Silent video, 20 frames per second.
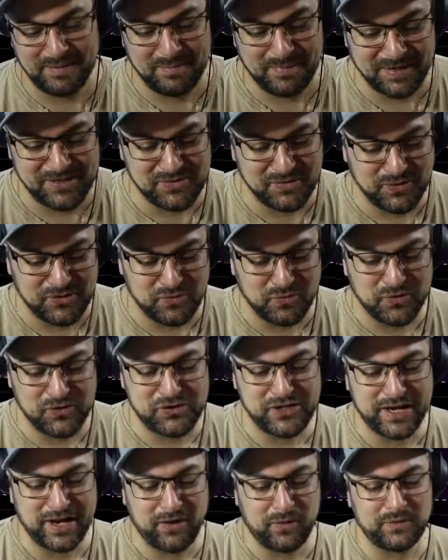Much
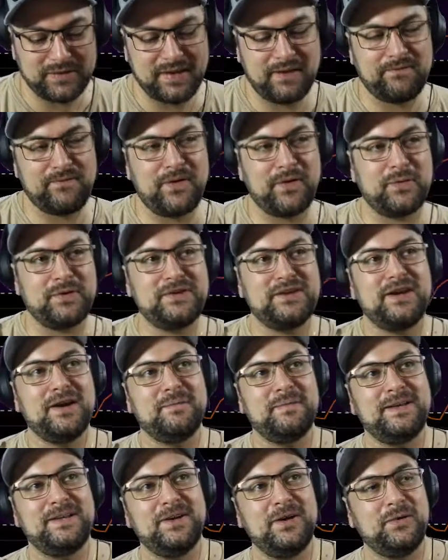appreciated. I always have fun when you come
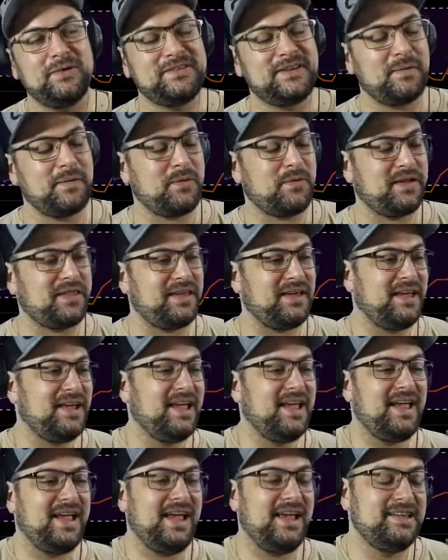in. You always come in with
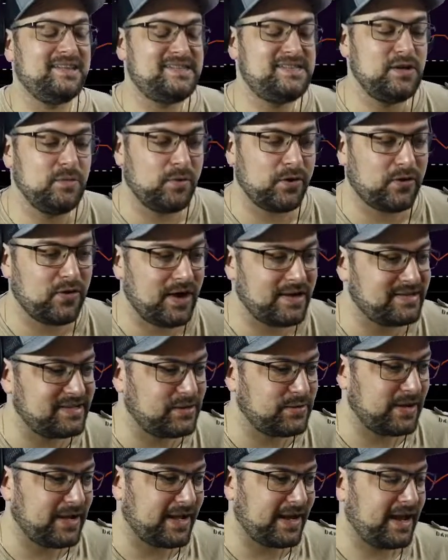a super crazy
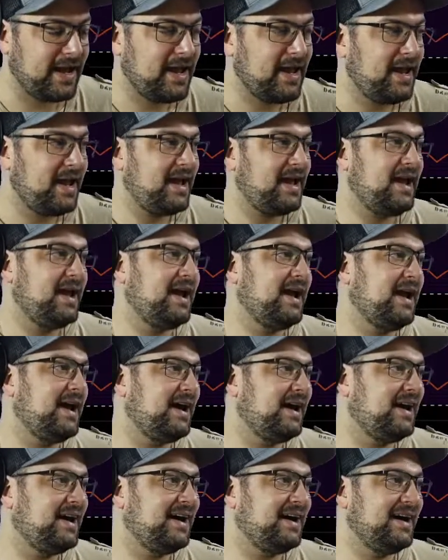greeting.
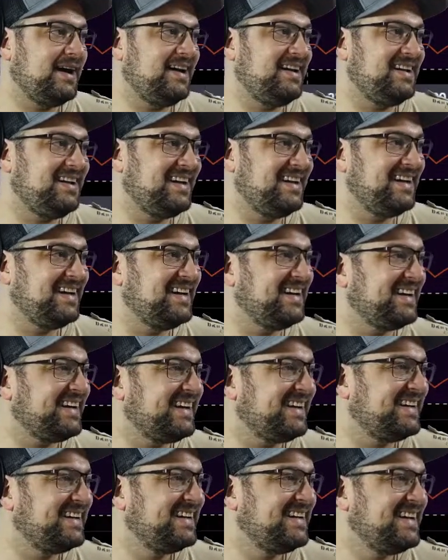If
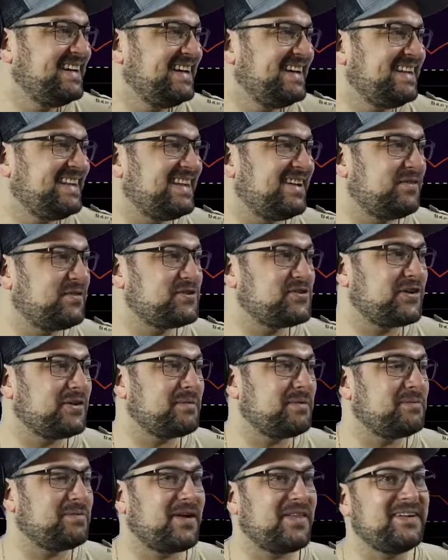you're joining
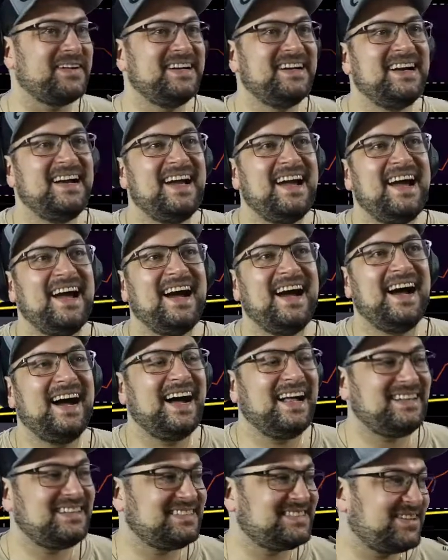me, brother.
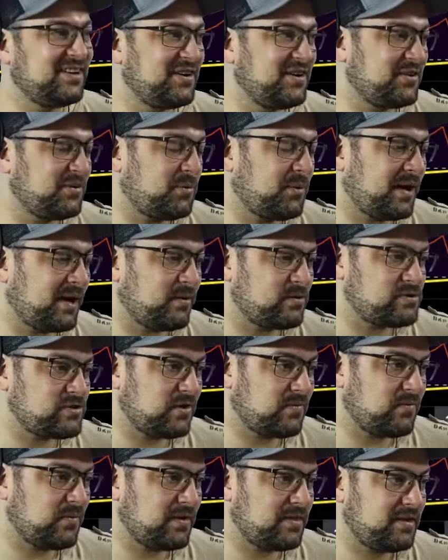Let's go here on the 1-hour
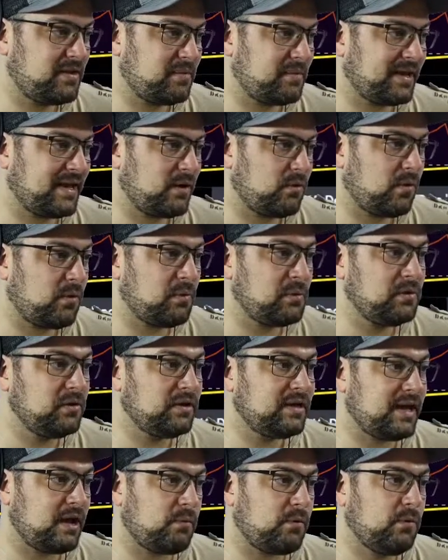chart for Ethereum again. What were we
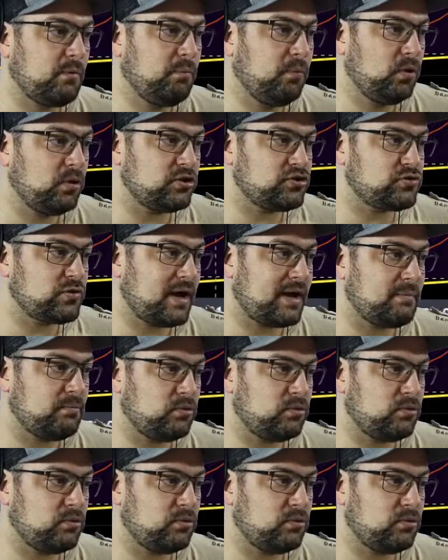looking at? We were bullish, right?